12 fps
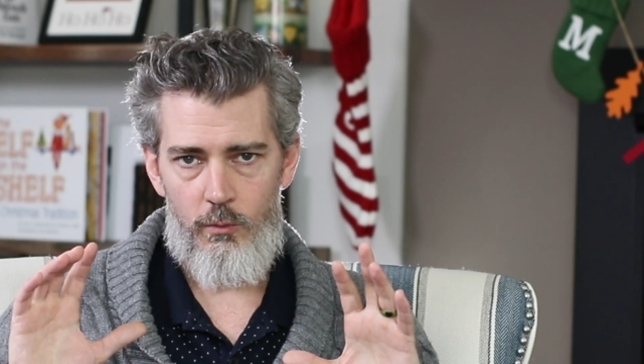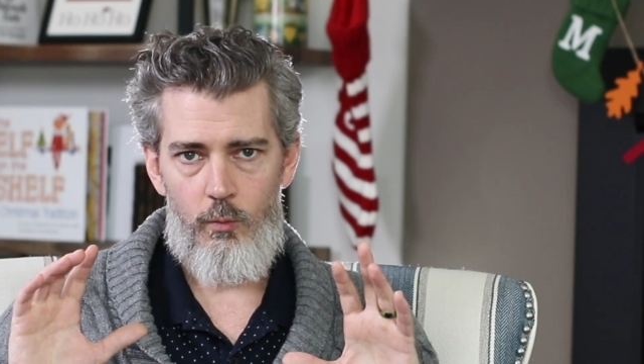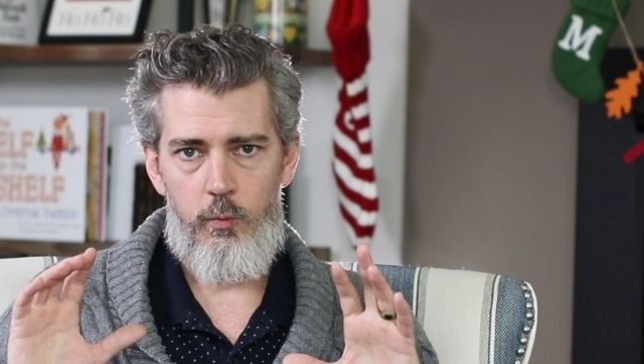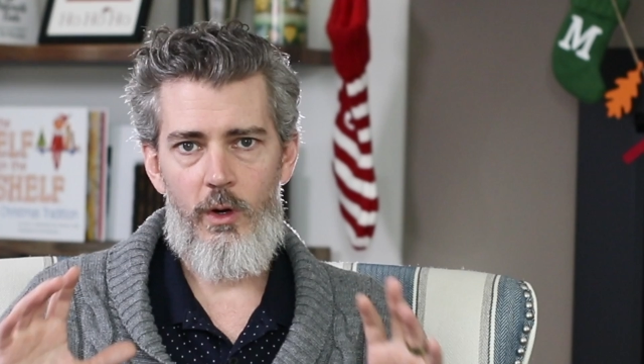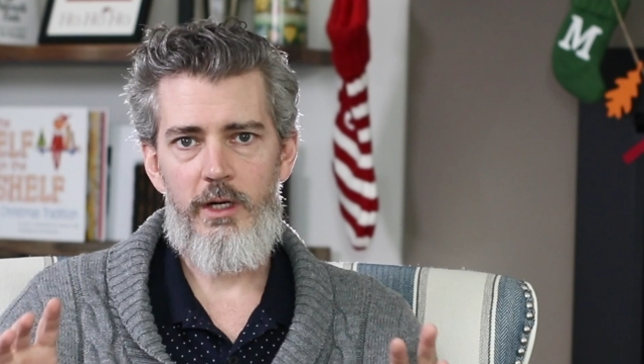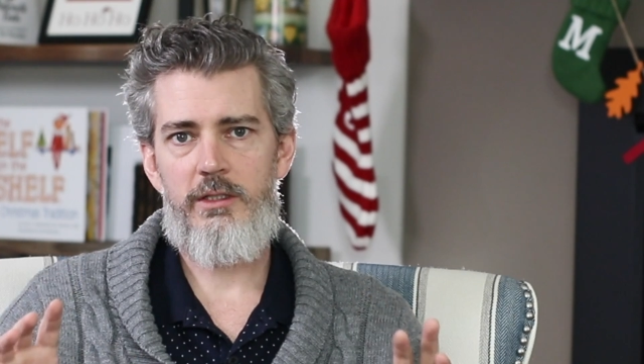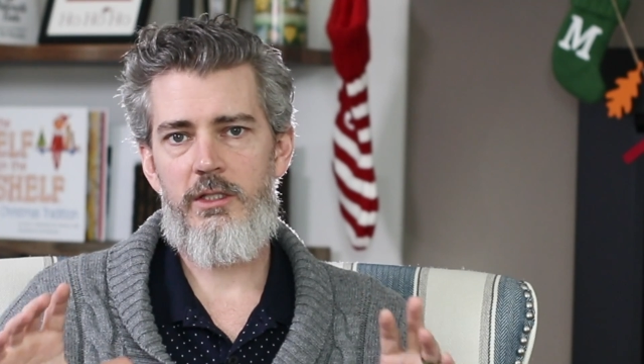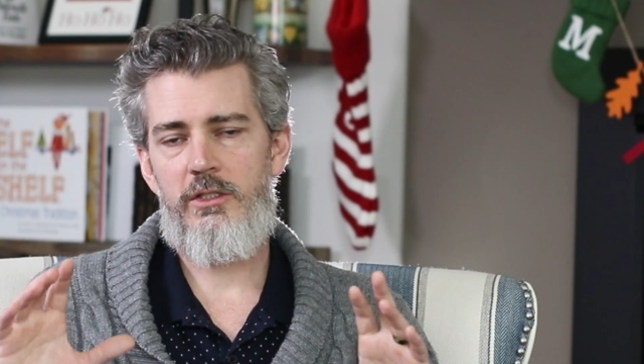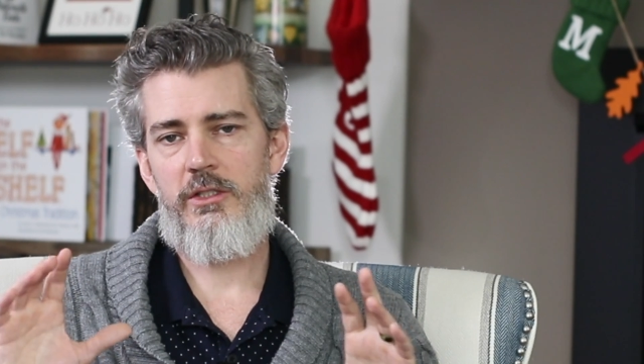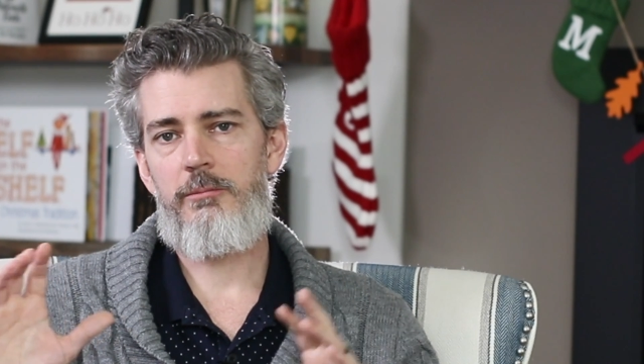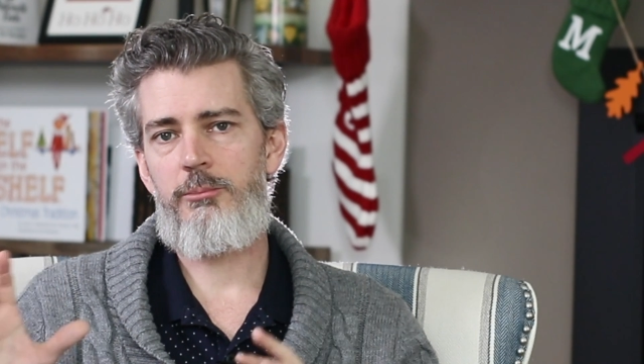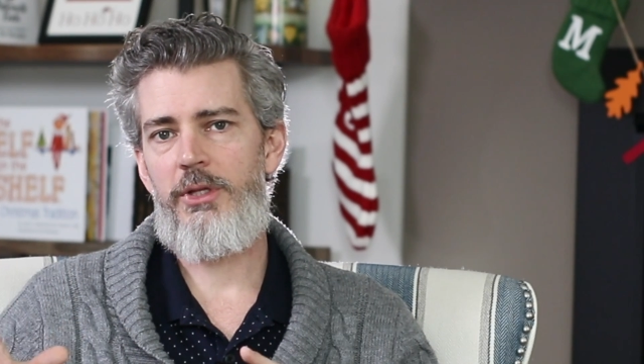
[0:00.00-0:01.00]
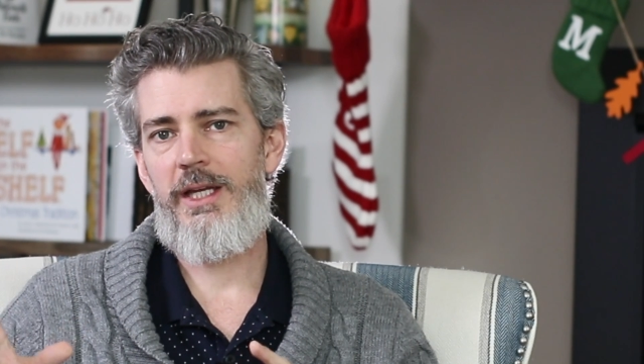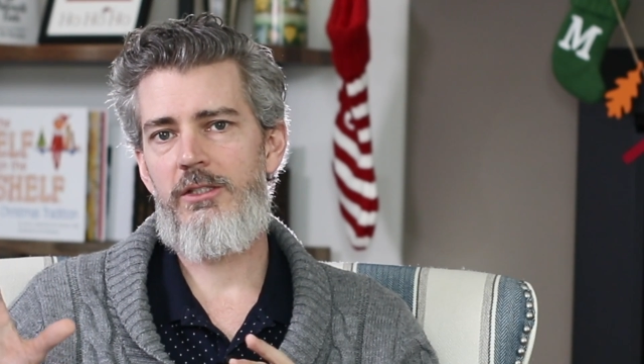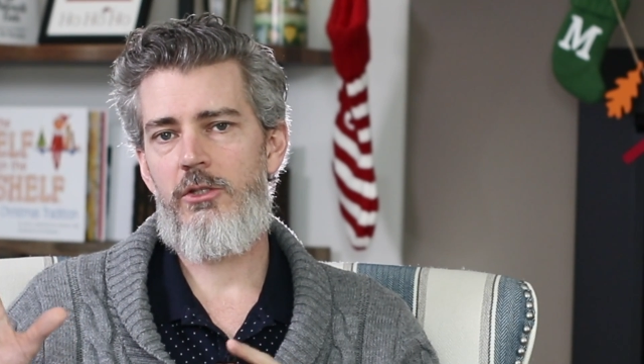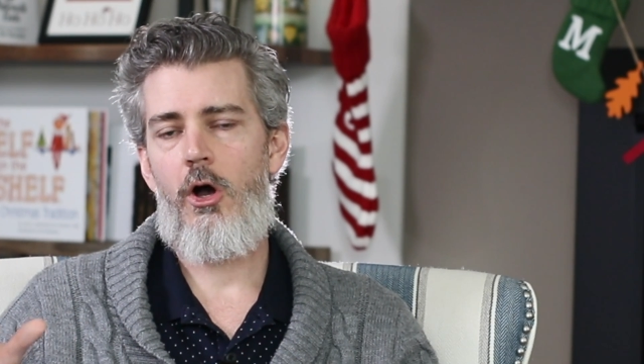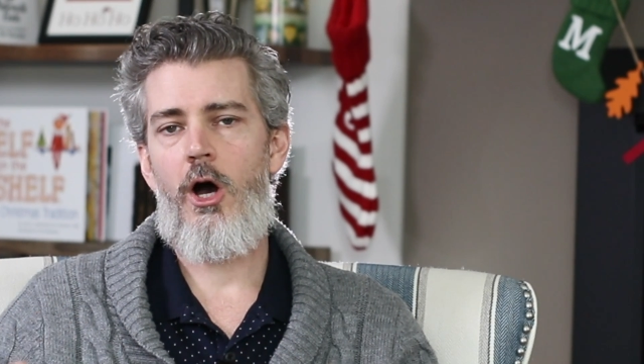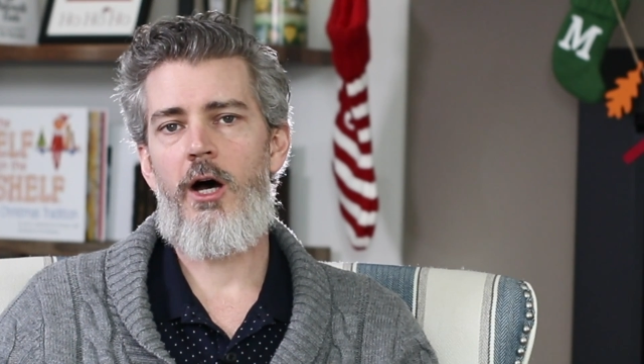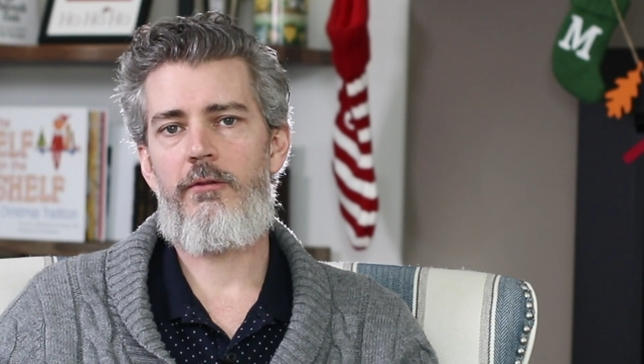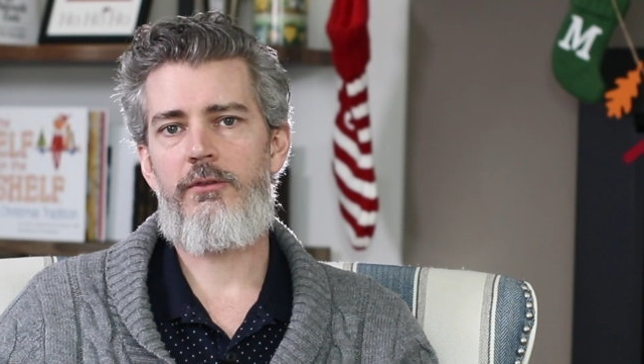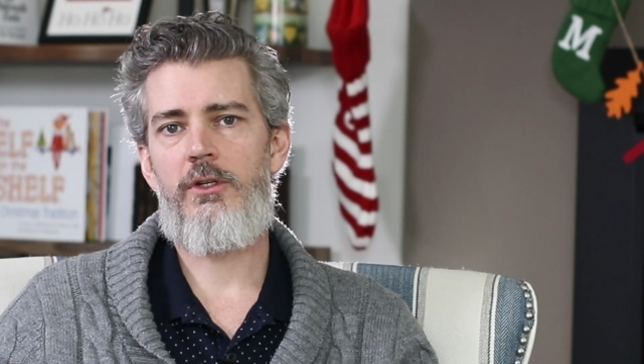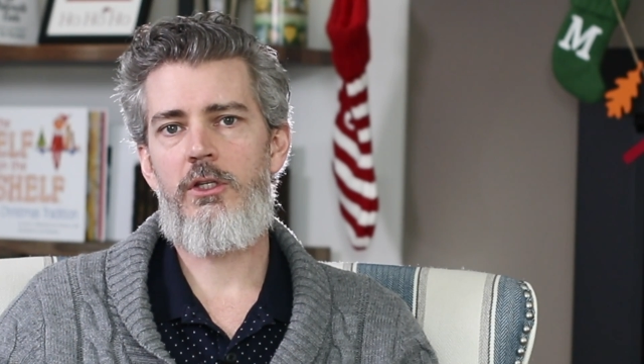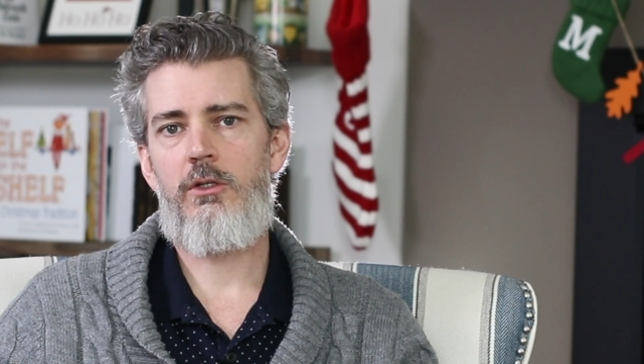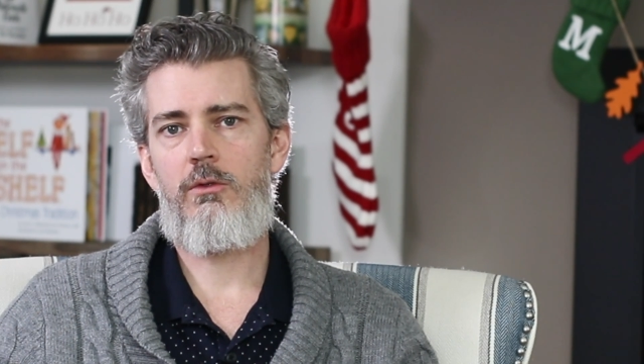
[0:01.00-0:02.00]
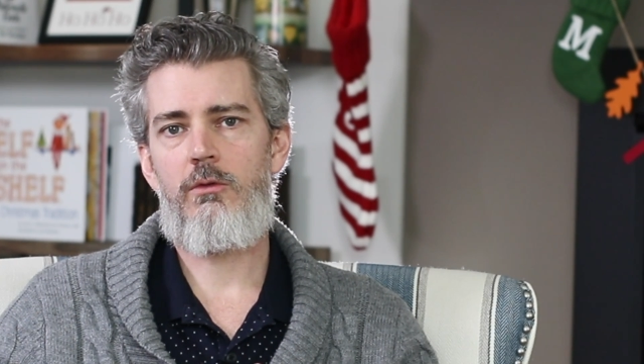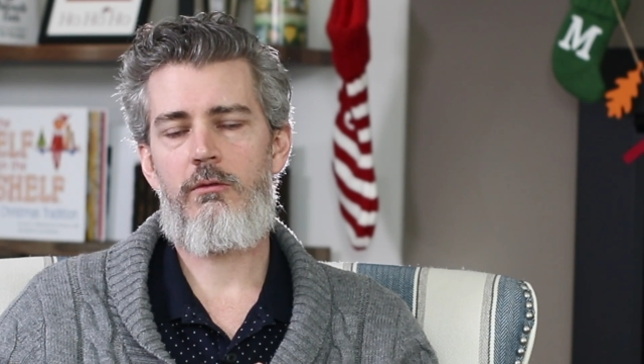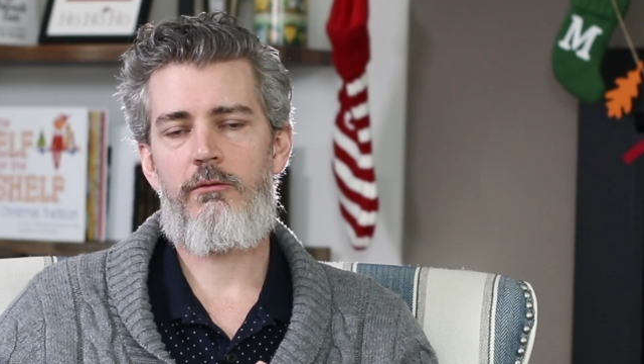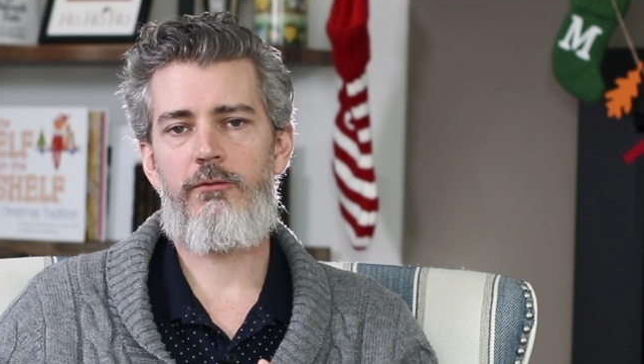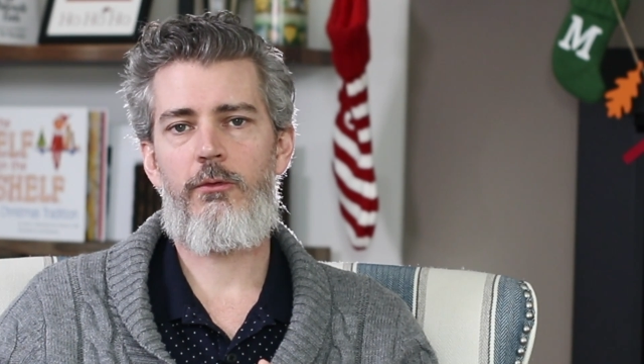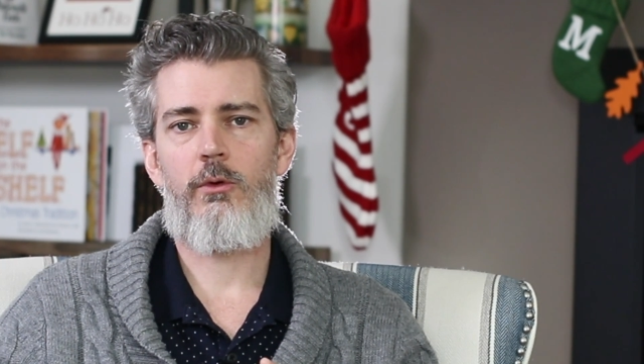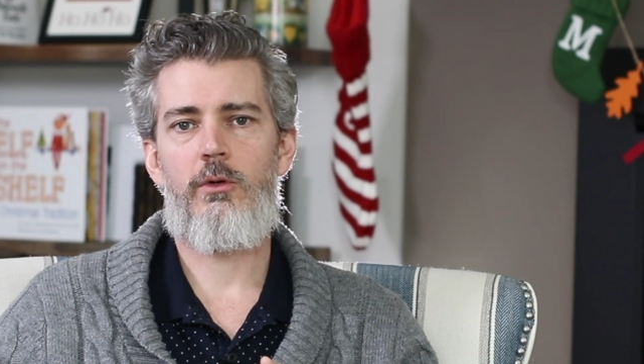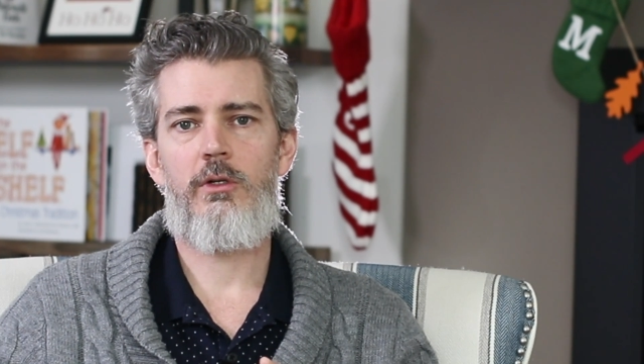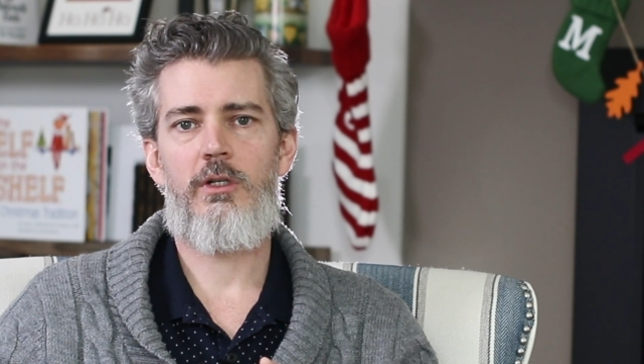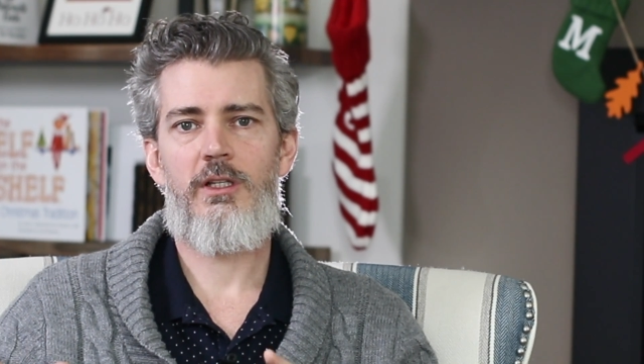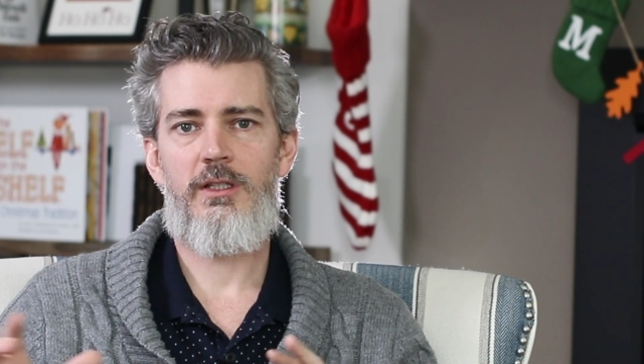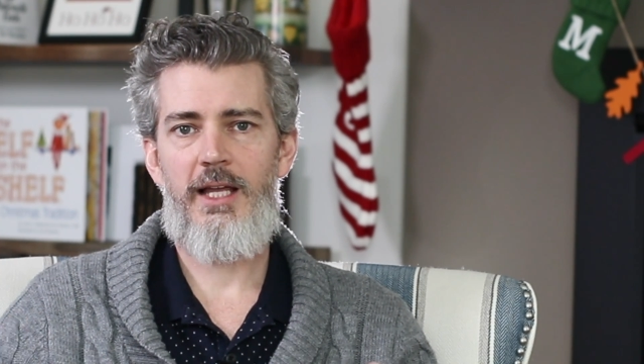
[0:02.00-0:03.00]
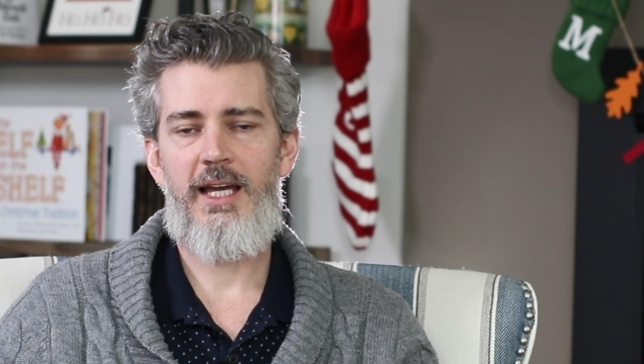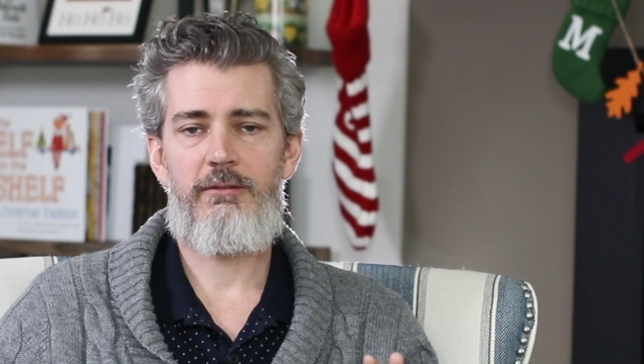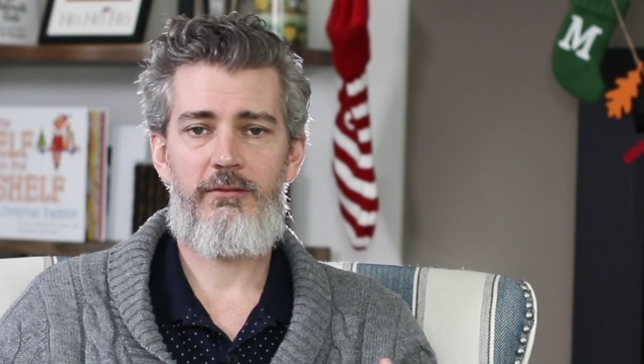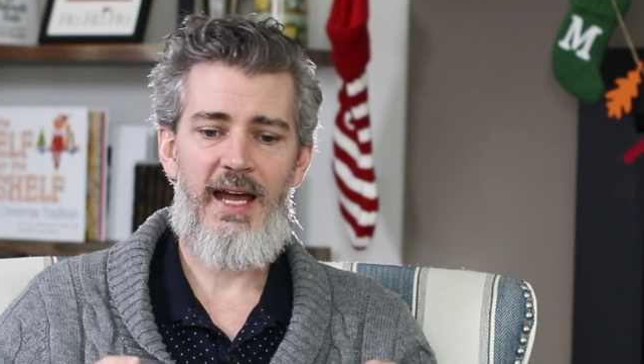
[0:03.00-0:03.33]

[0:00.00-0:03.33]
what does the place offer you for life